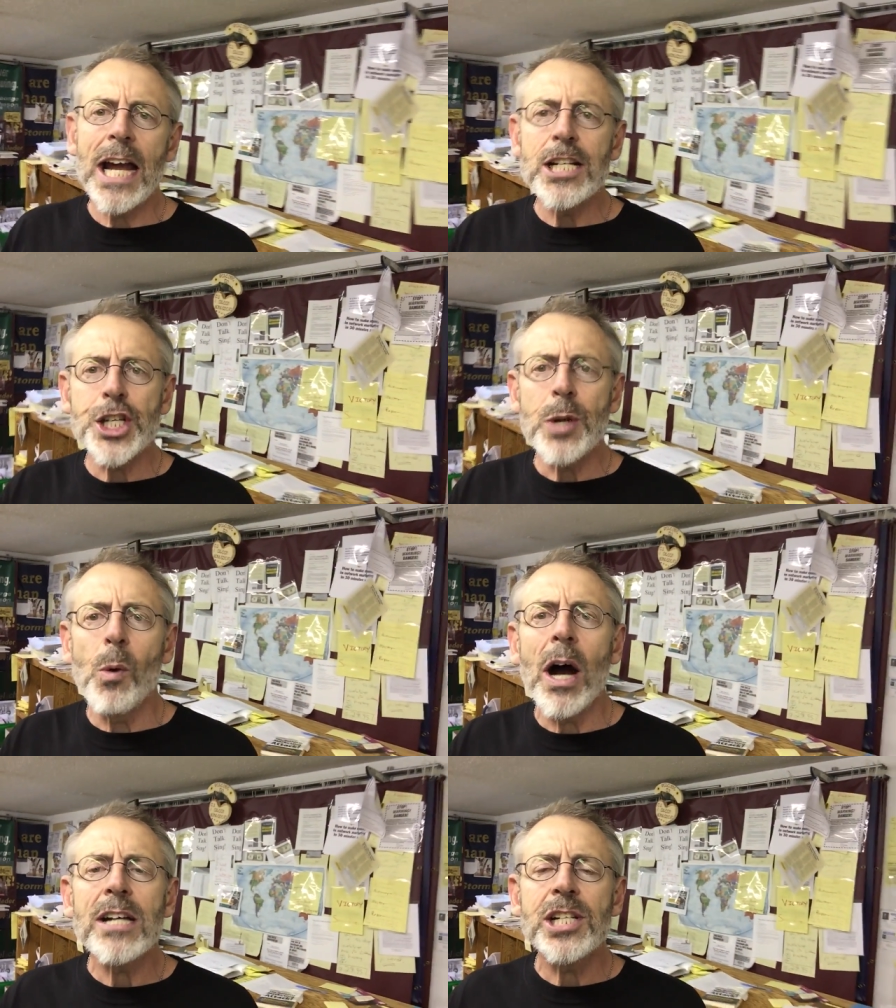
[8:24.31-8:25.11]

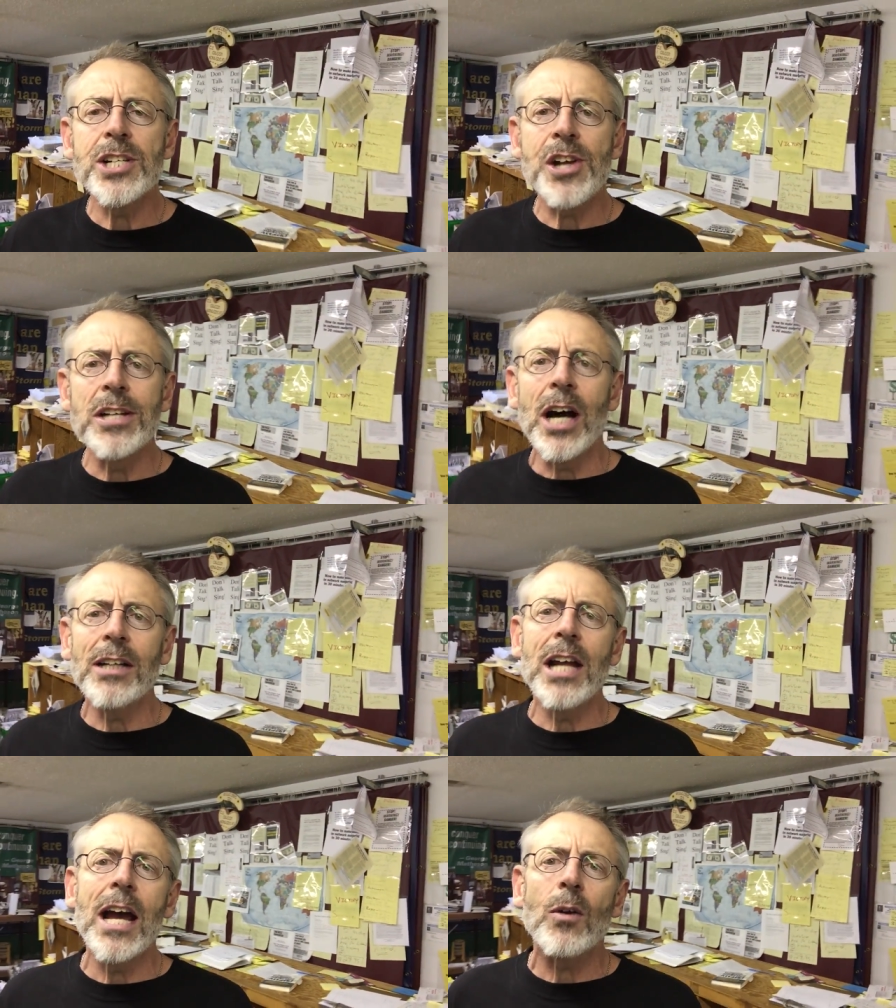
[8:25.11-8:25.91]

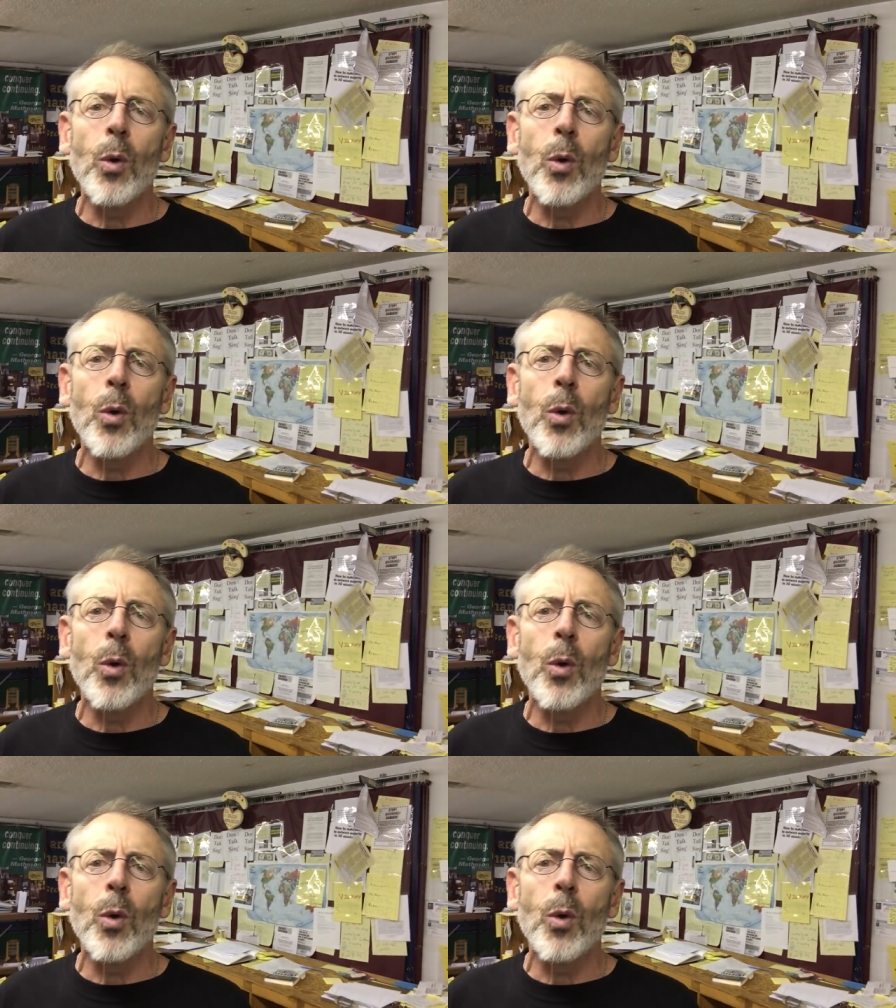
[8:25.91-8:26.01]
heytj.net,